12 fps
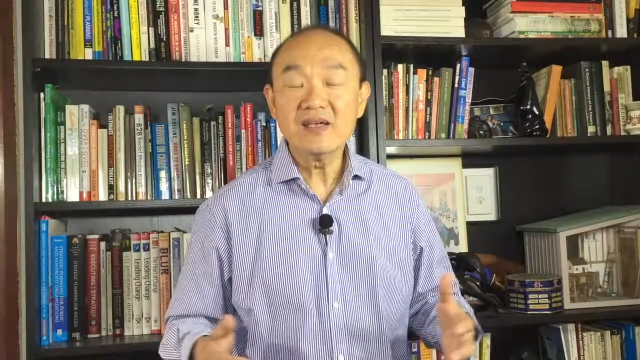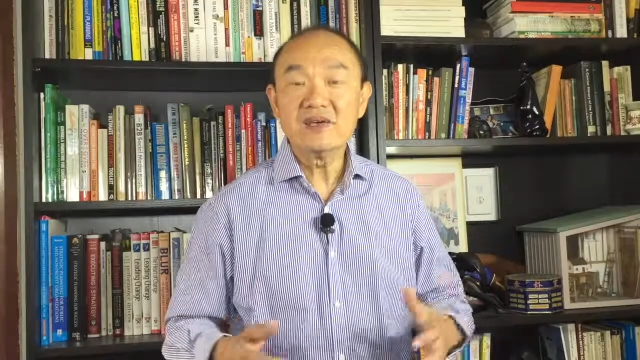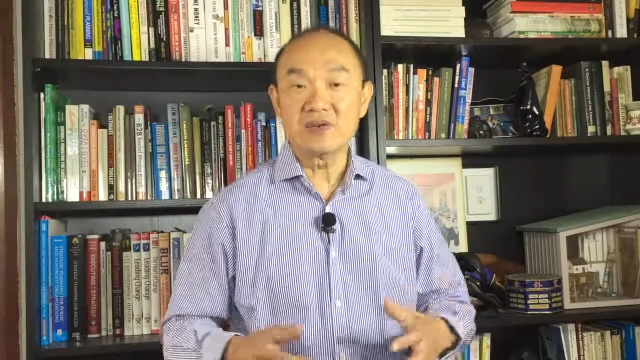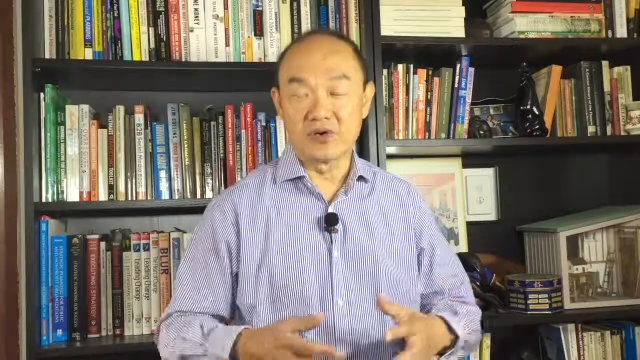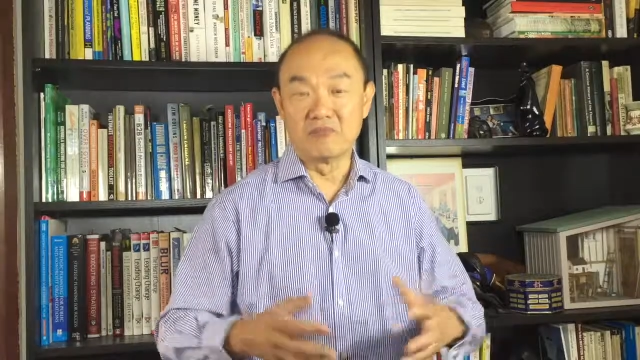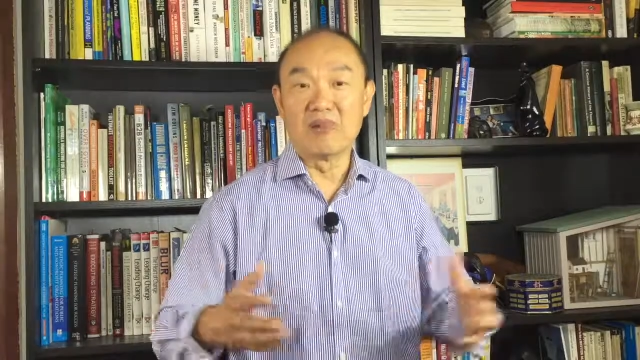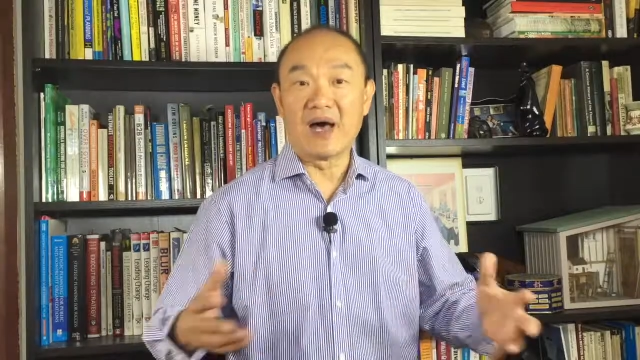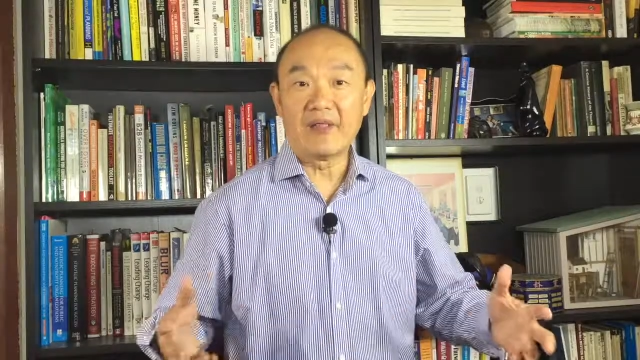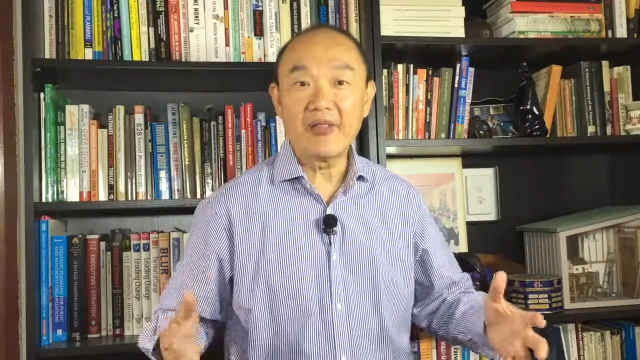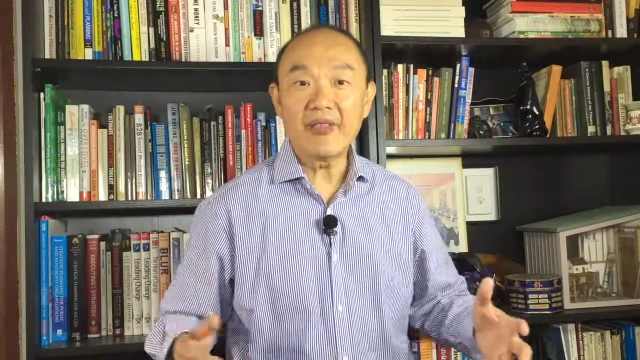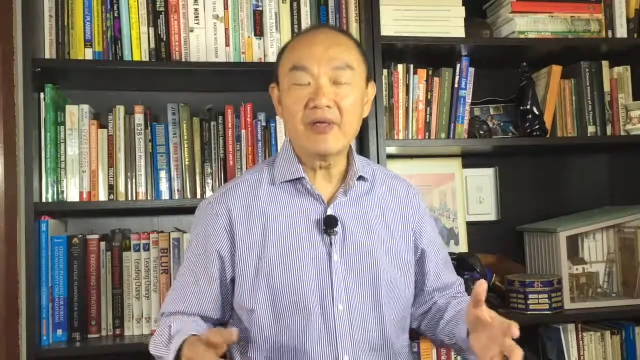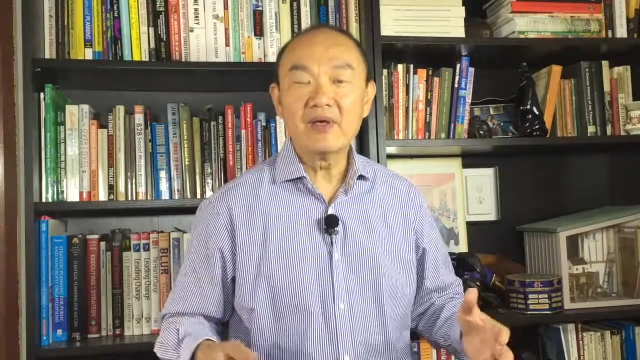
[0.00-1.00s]
or a
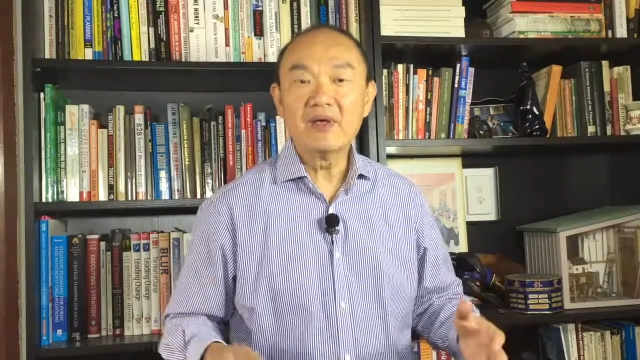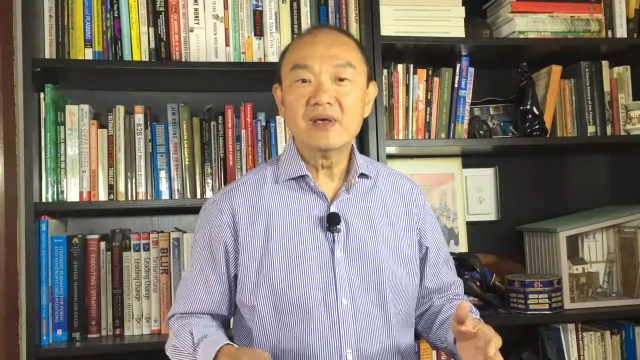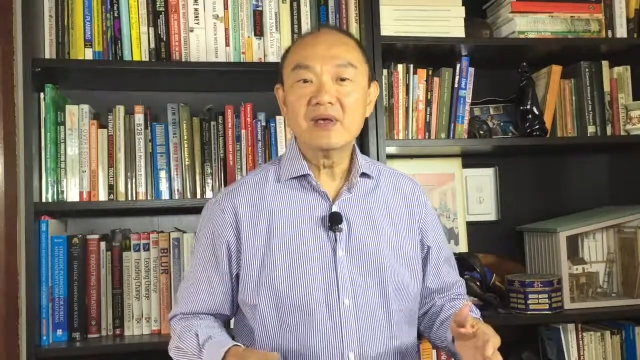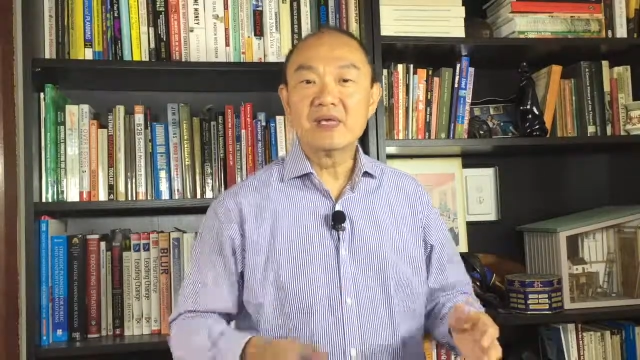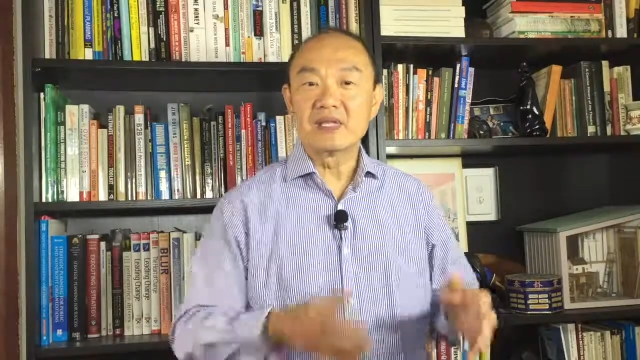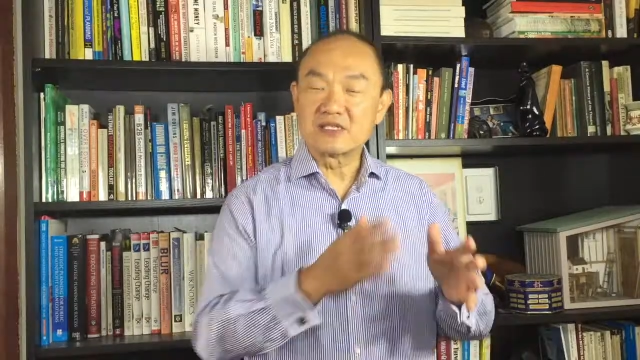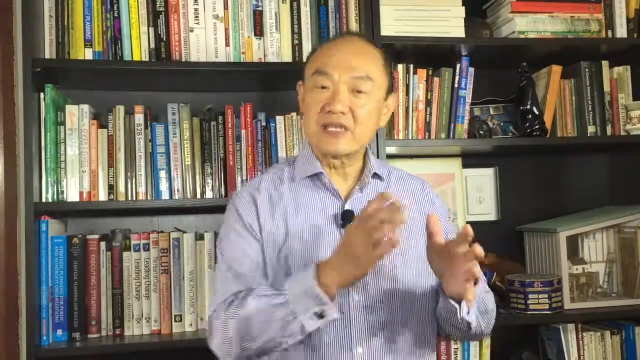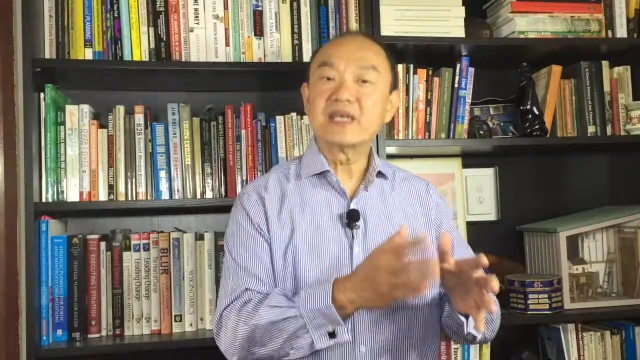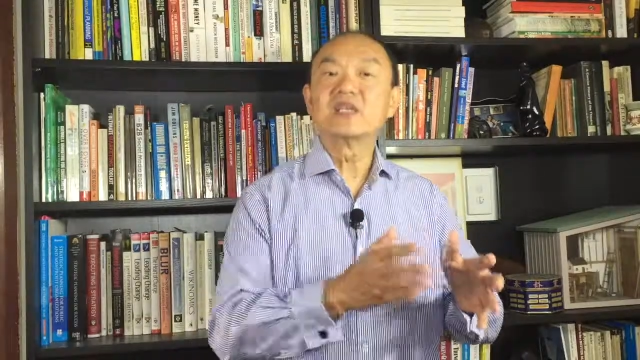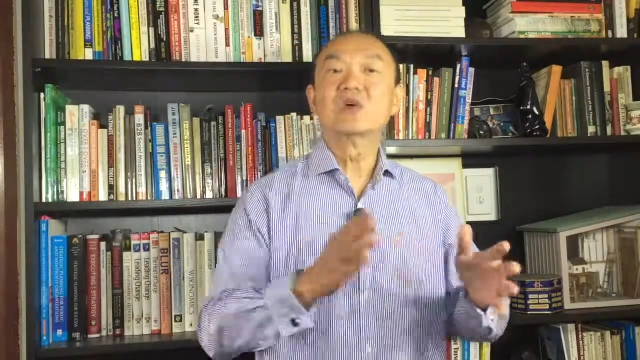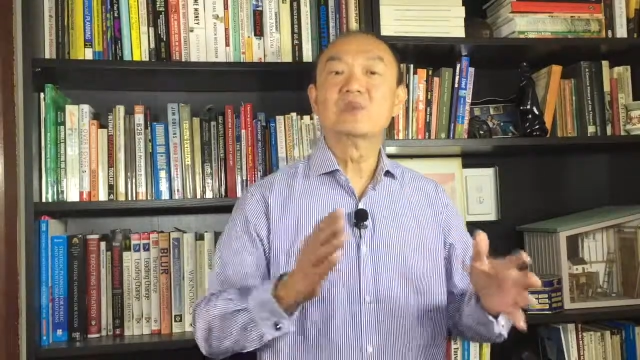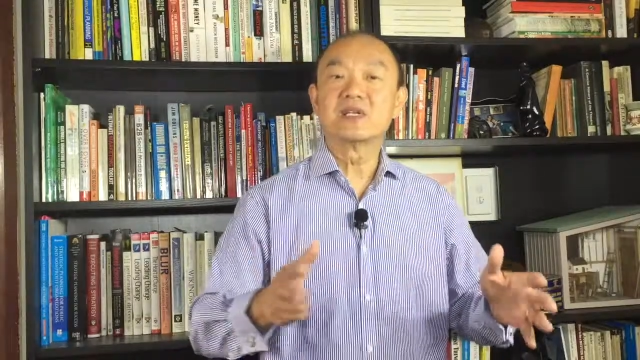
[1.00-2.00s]
month. It'll
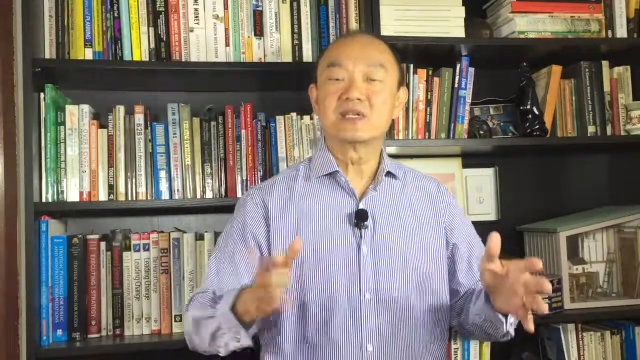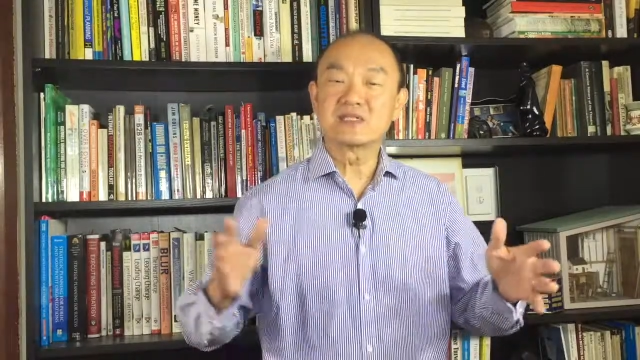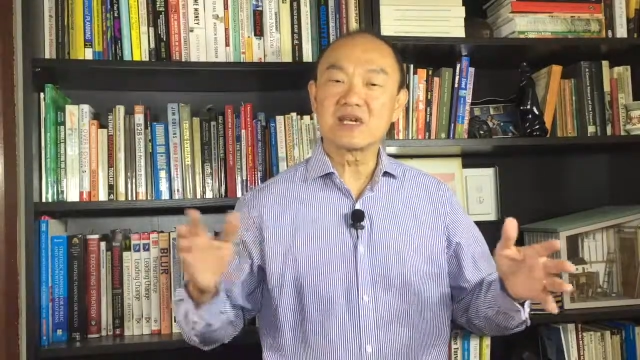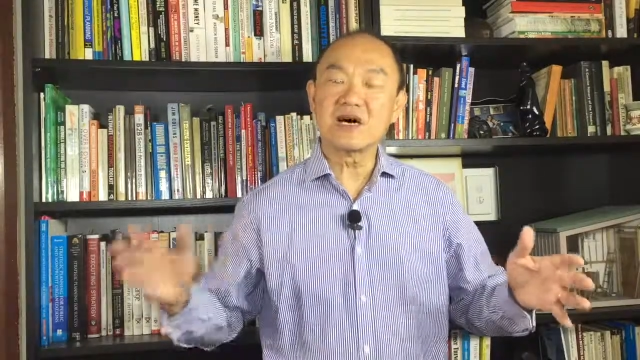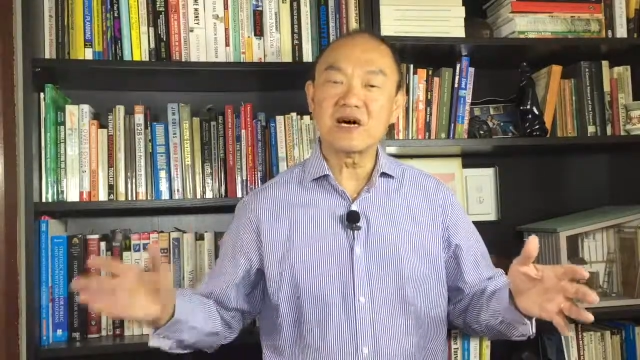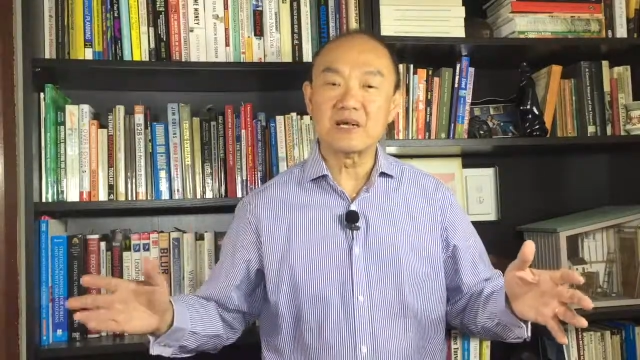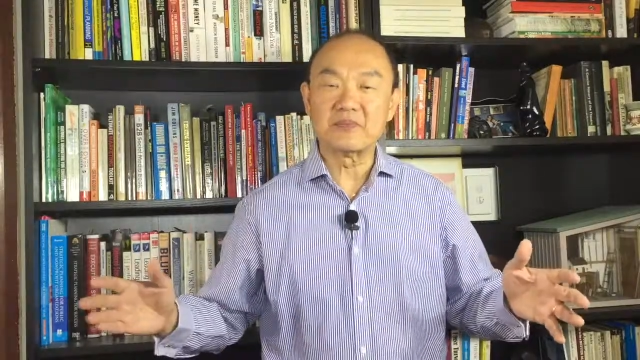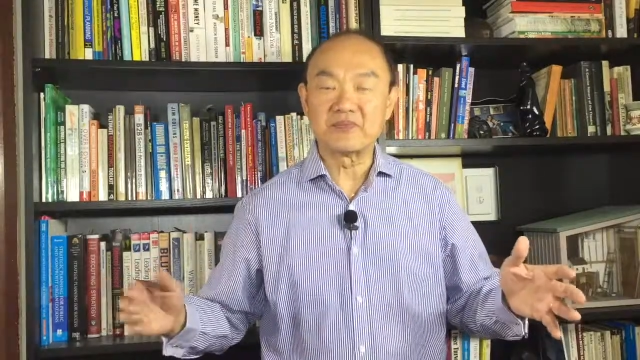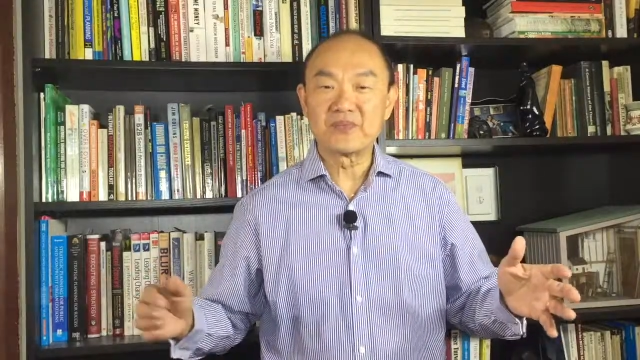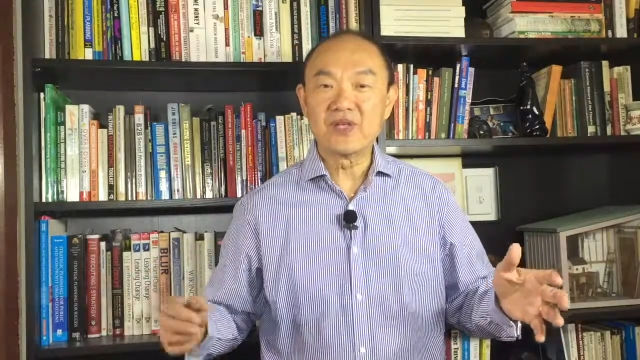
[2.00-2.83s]
take you a bit of time.